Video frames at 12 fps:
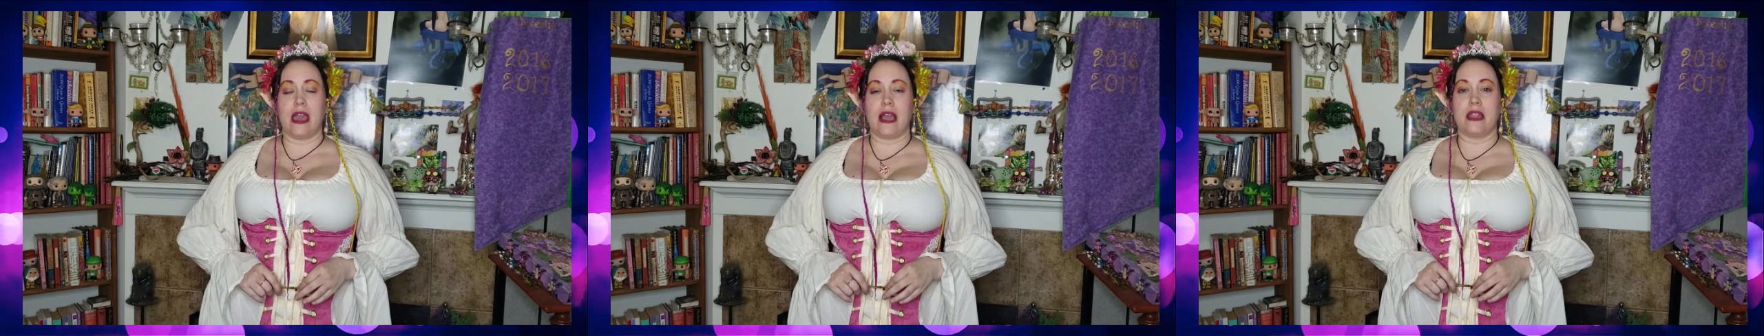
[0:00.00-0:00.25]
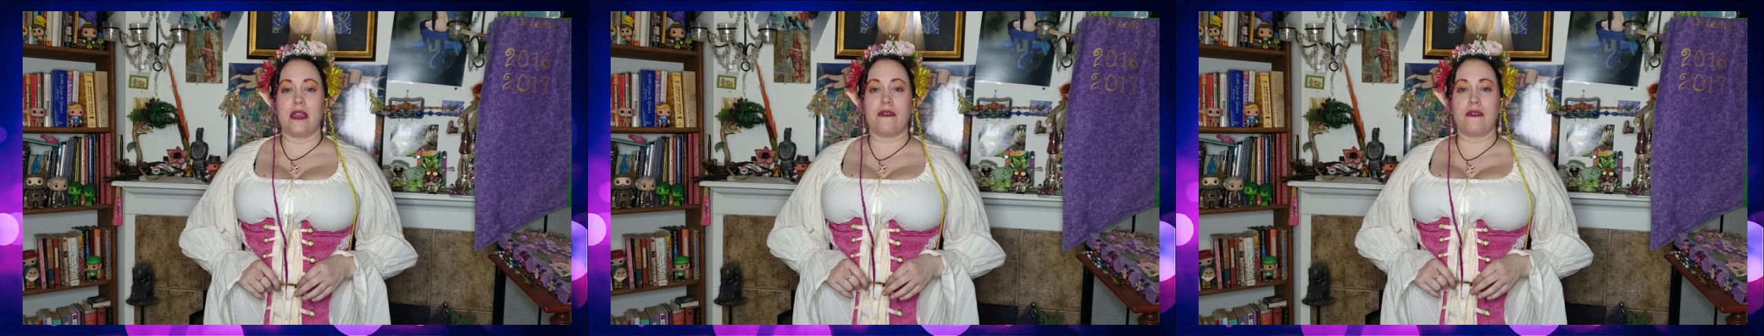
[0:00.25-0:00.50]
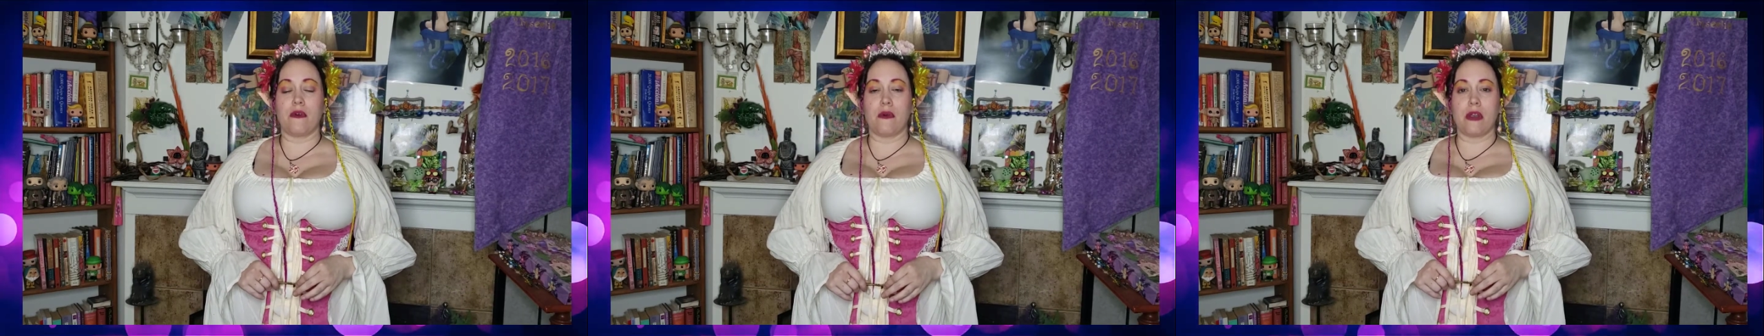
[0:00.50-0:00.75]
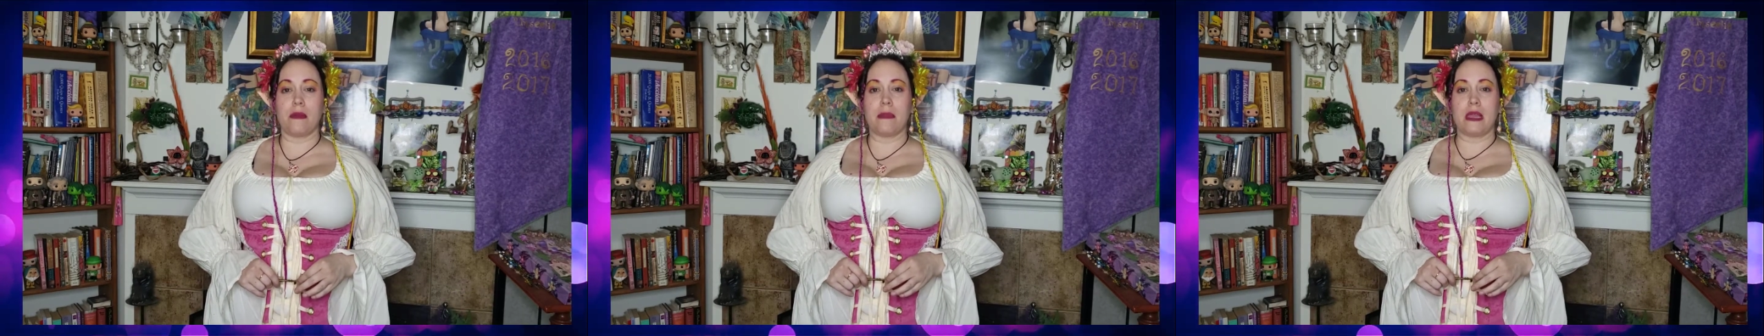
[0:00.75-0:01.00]
And a
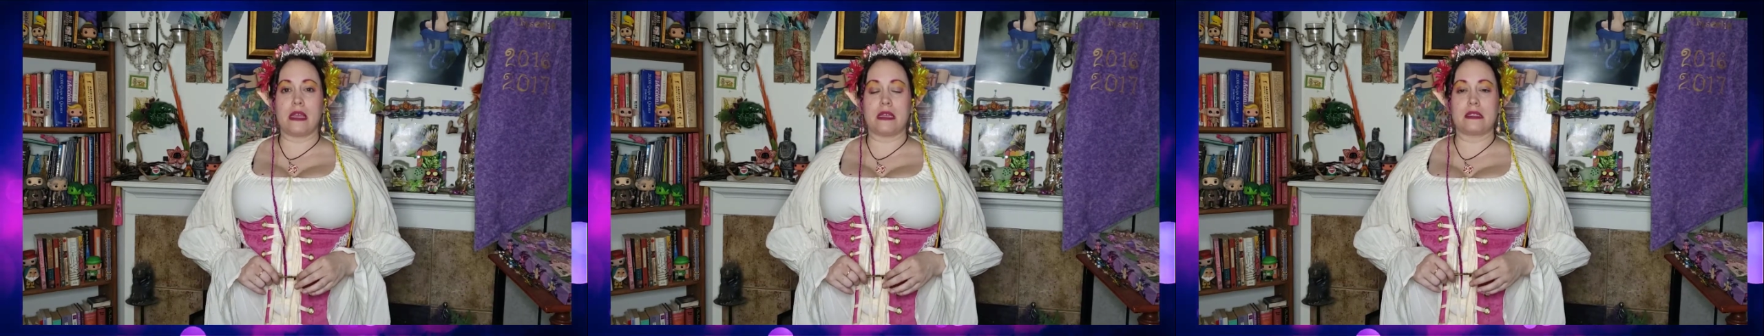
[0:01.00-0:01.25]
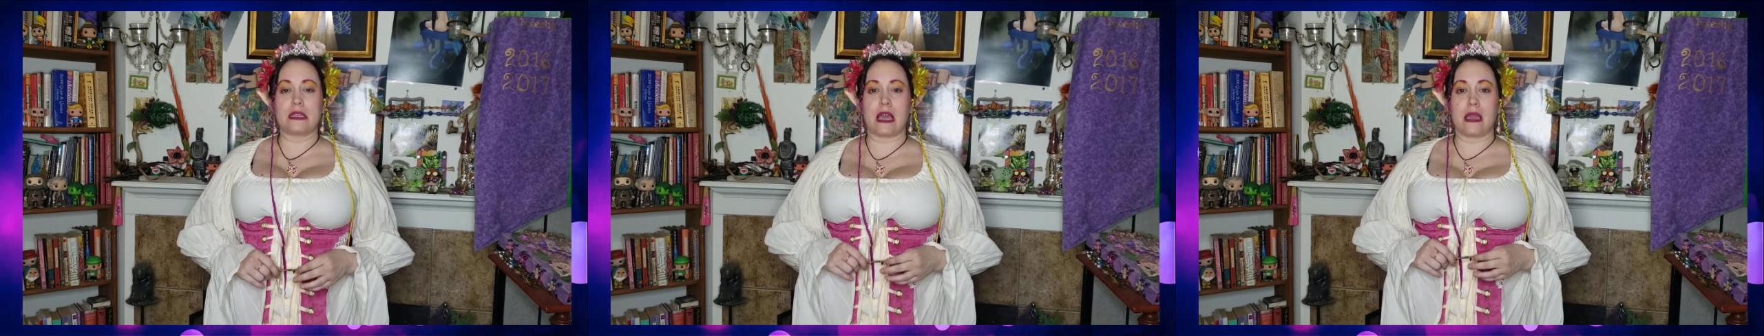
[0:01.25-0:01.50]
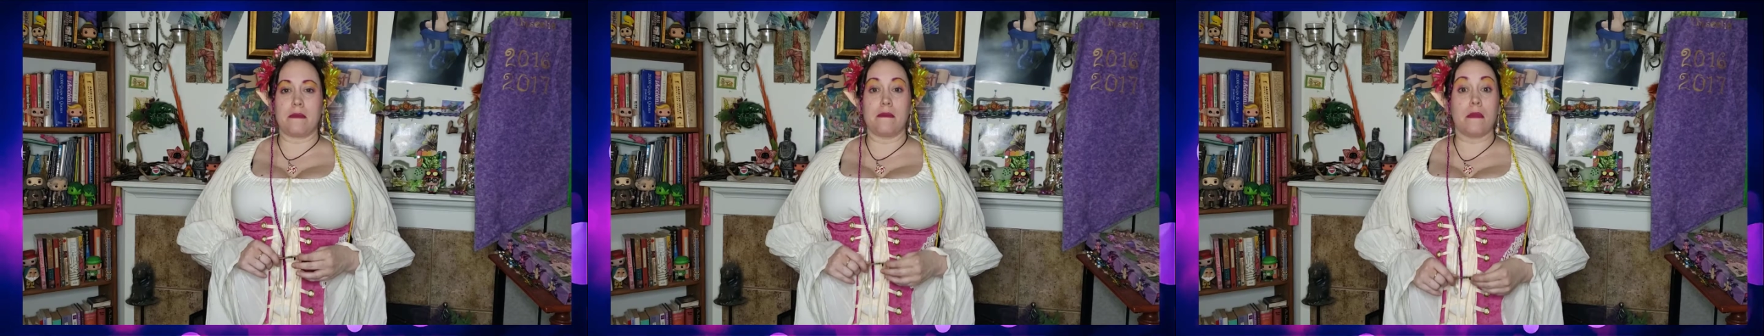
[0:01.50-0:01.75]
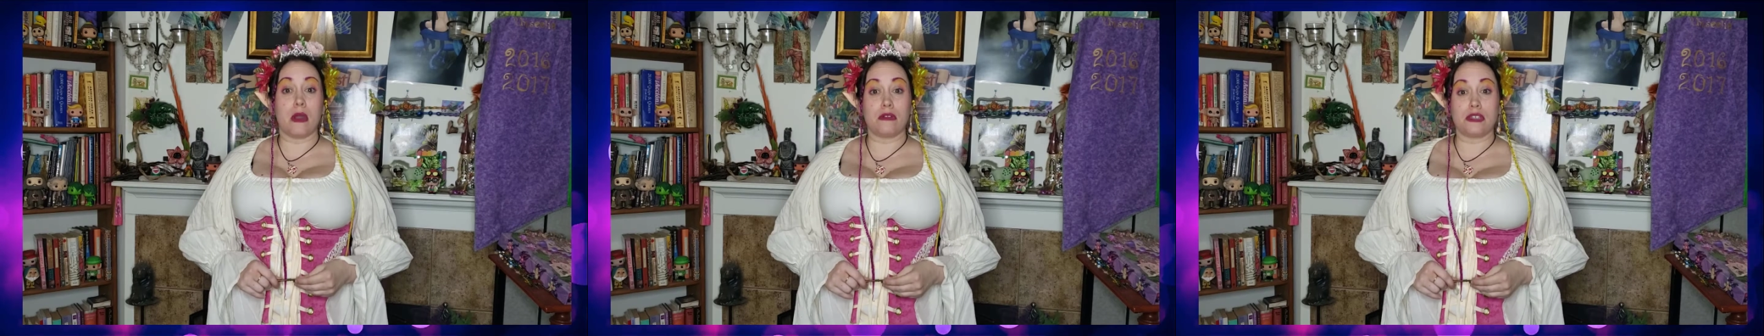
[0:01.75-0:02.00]
form is a
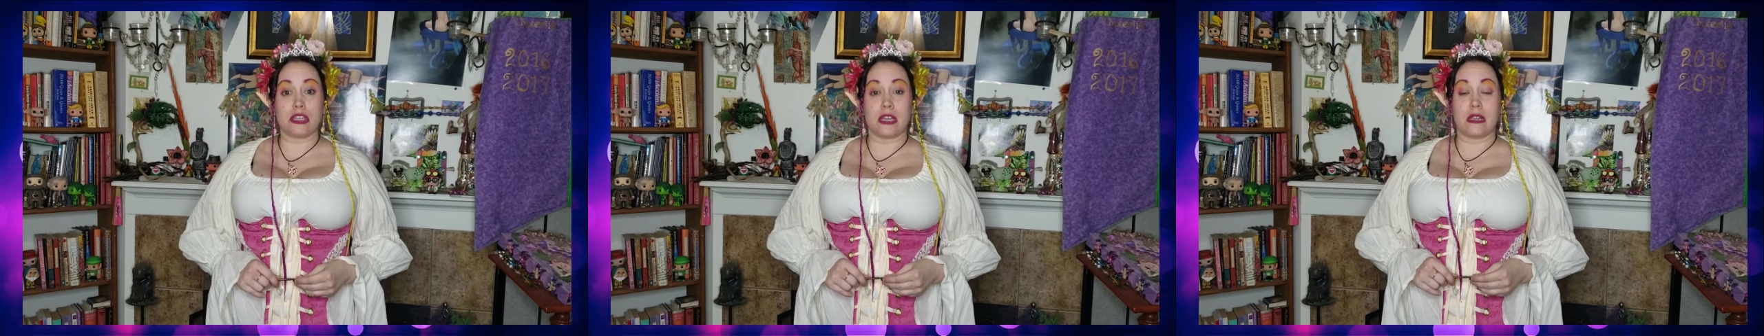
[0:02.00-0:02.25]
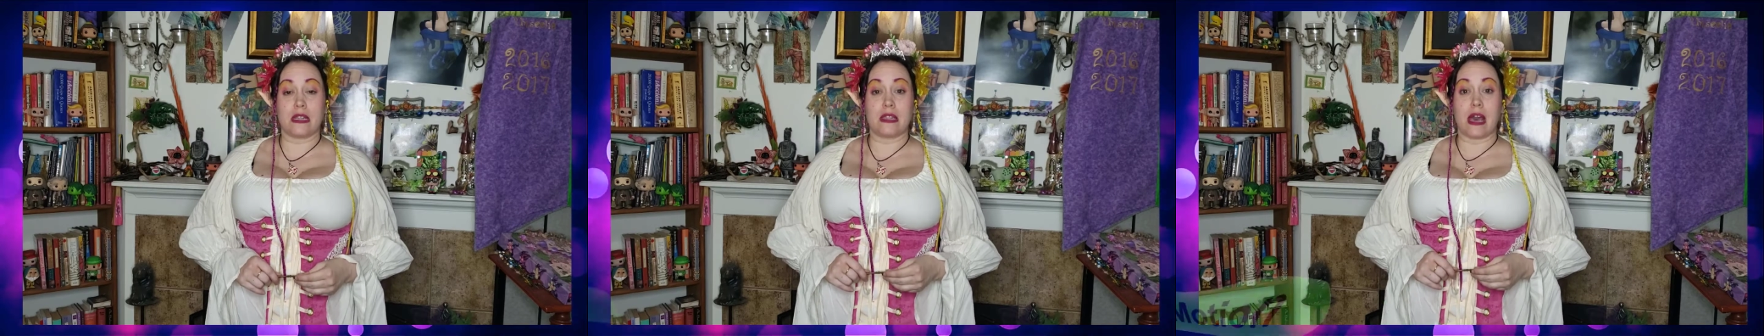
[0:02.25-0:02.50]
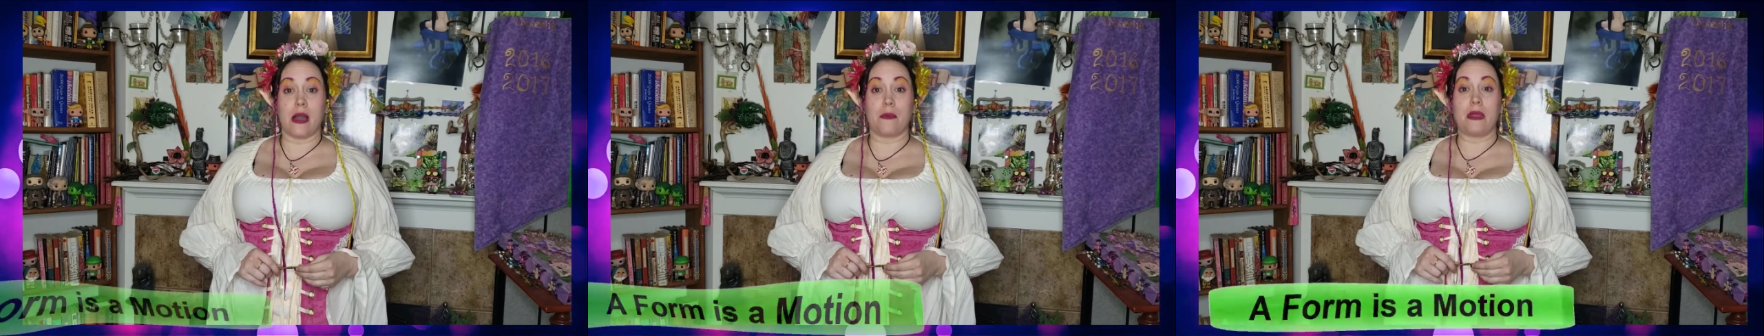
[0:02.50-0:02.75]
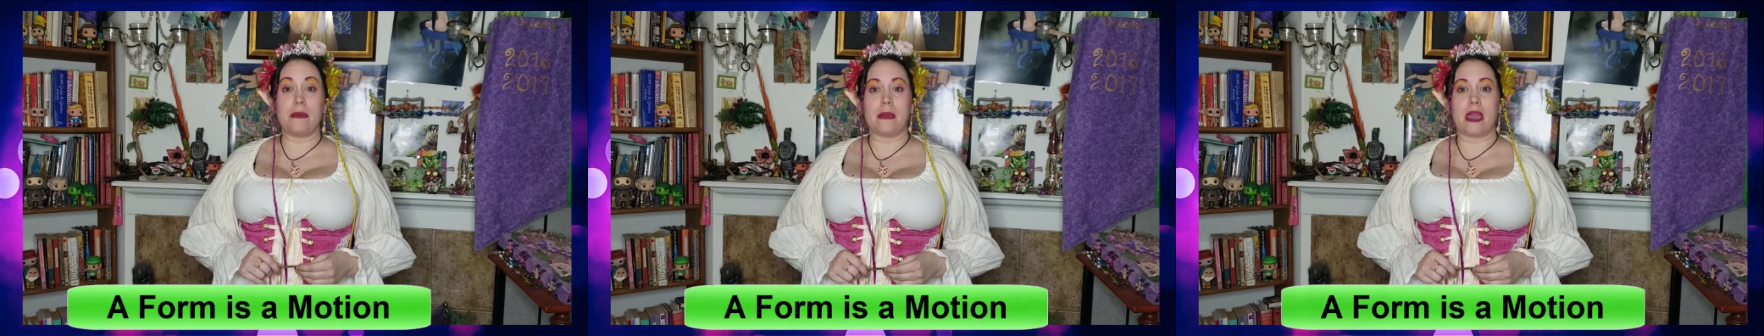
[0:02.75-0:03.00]
motion that
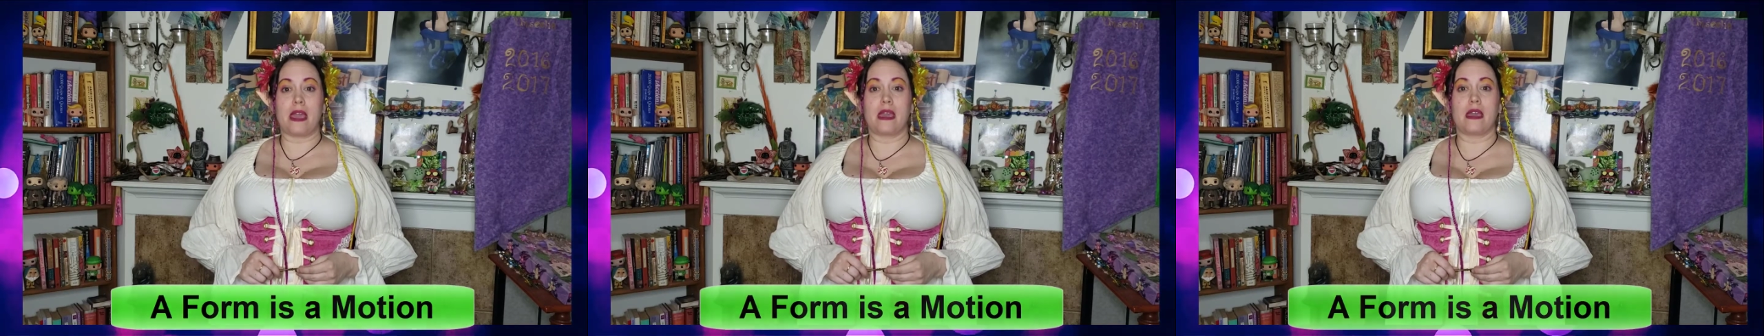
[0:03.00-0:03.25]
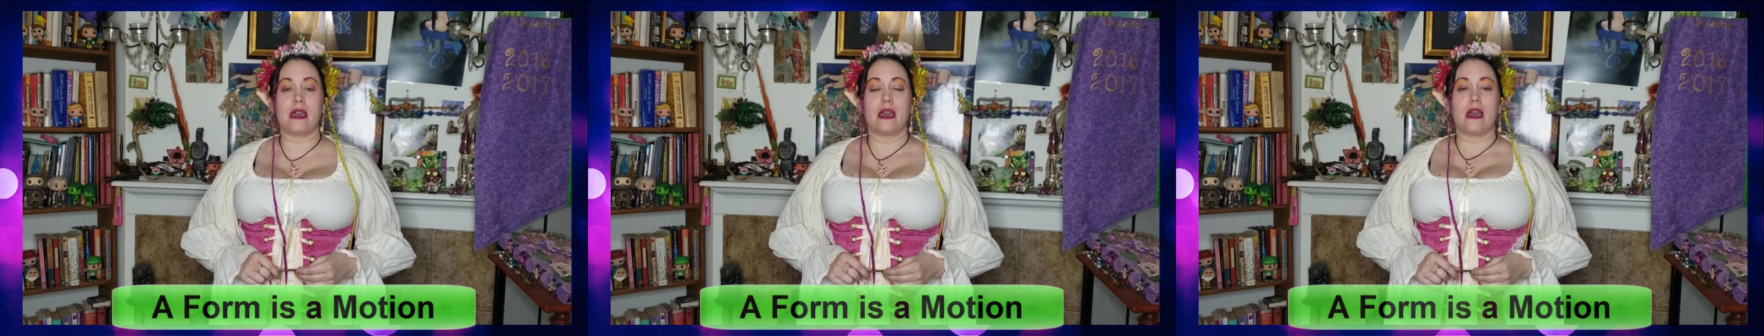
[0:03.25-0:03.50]
we make